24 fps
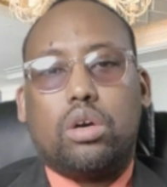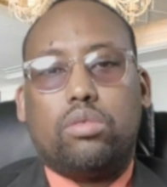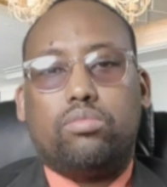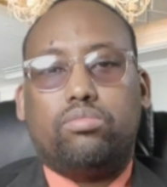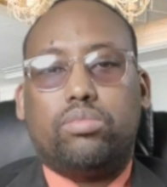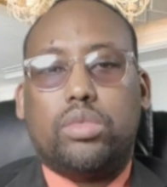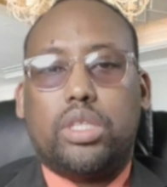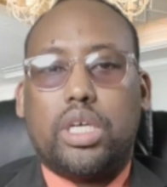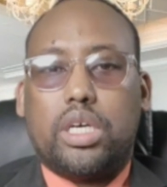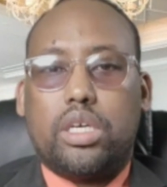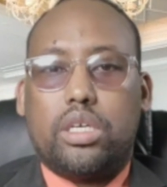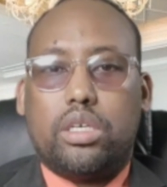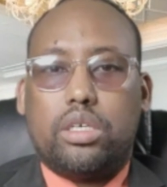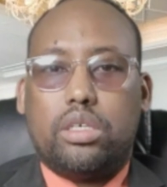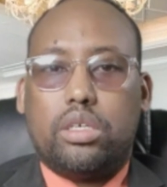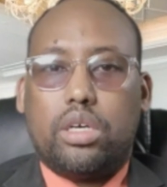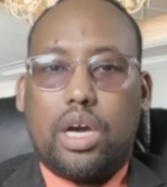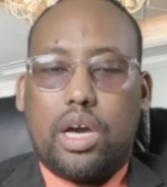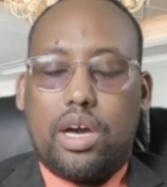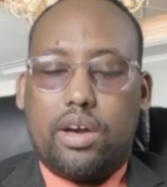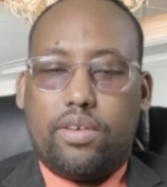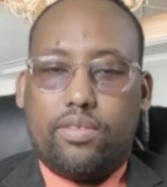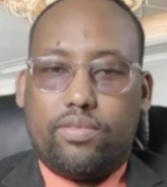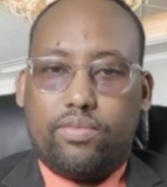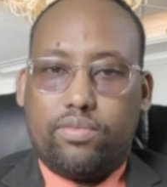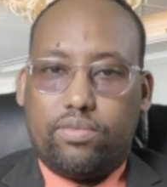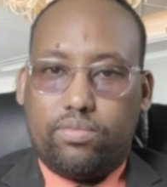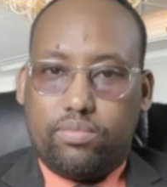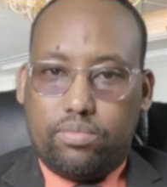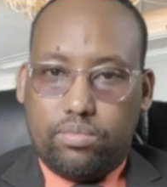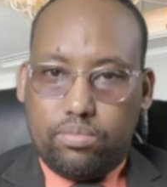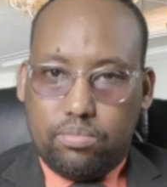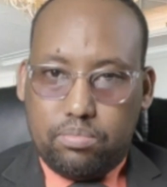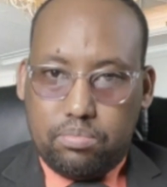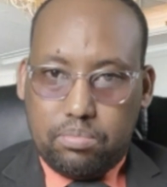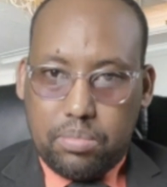They have
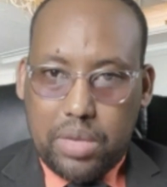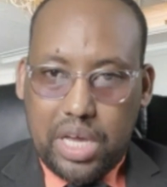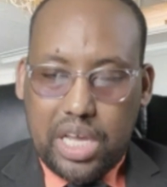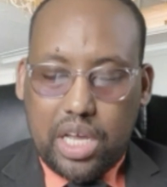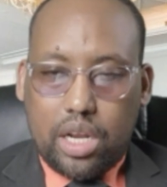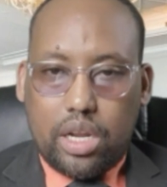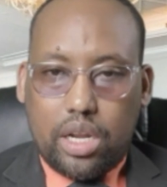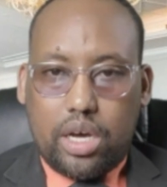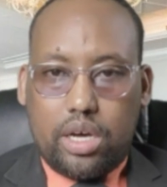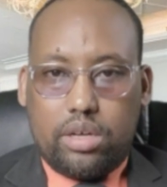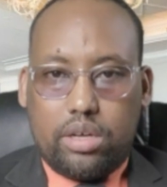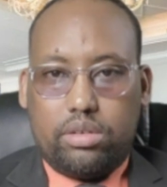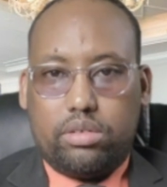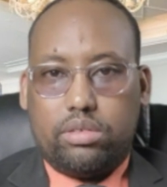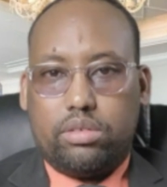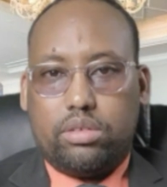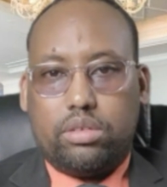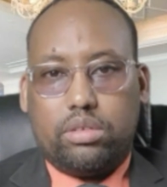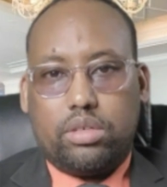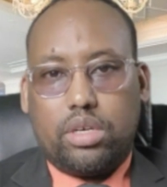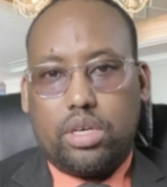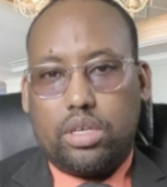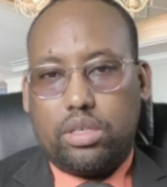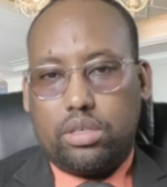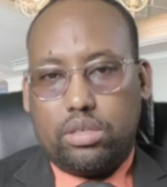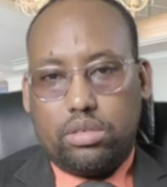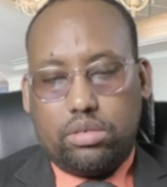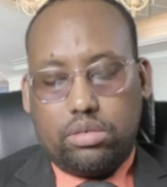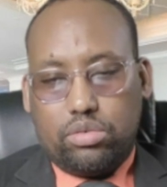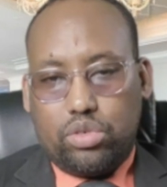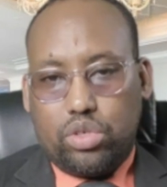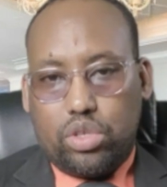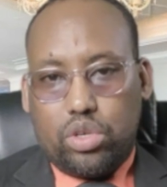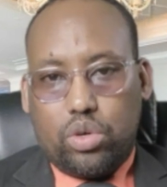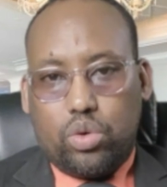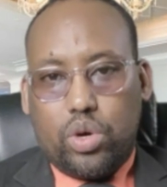male and
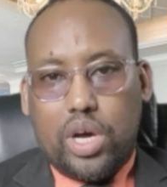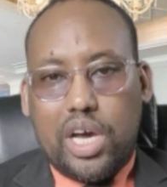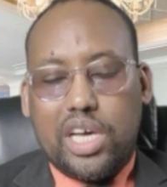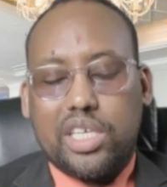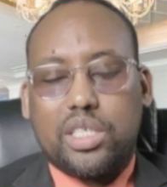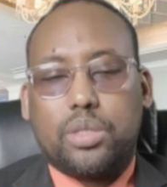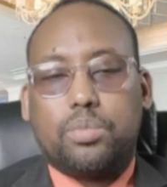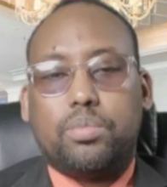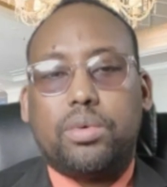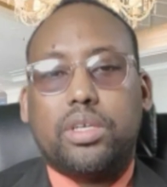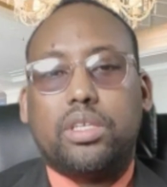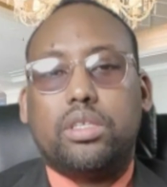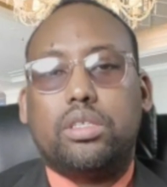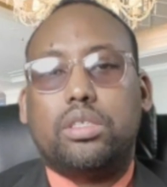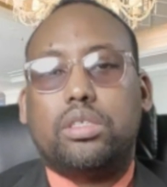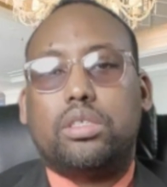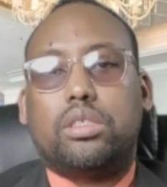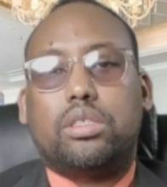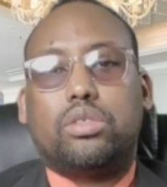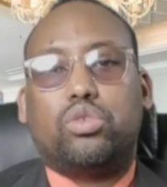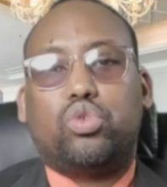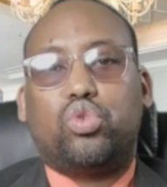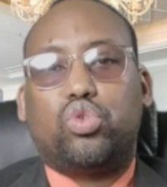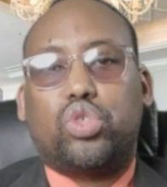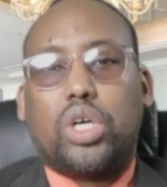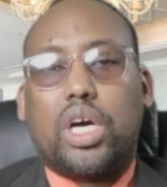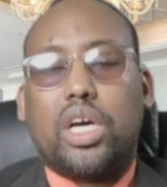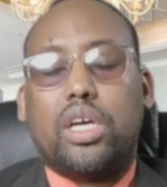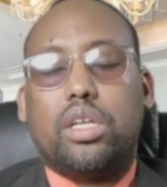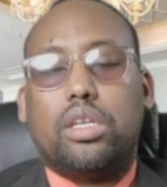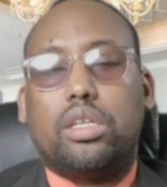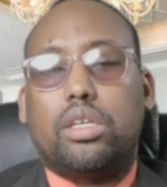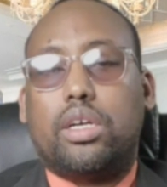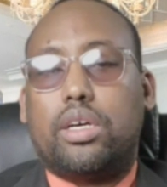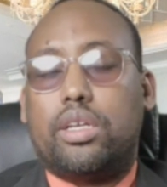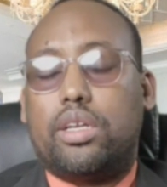husband is
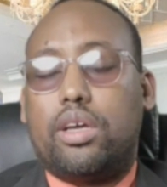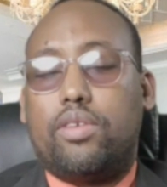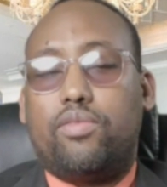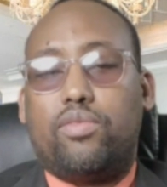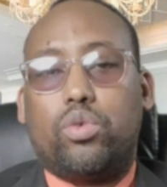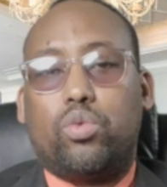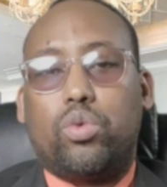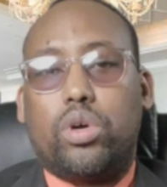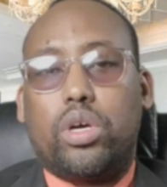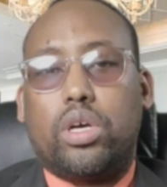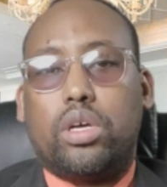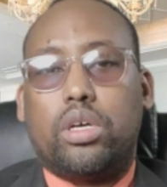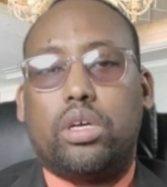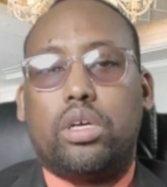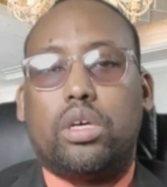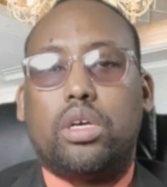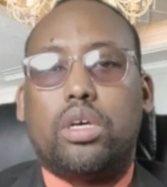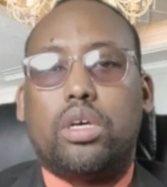child and everywhere.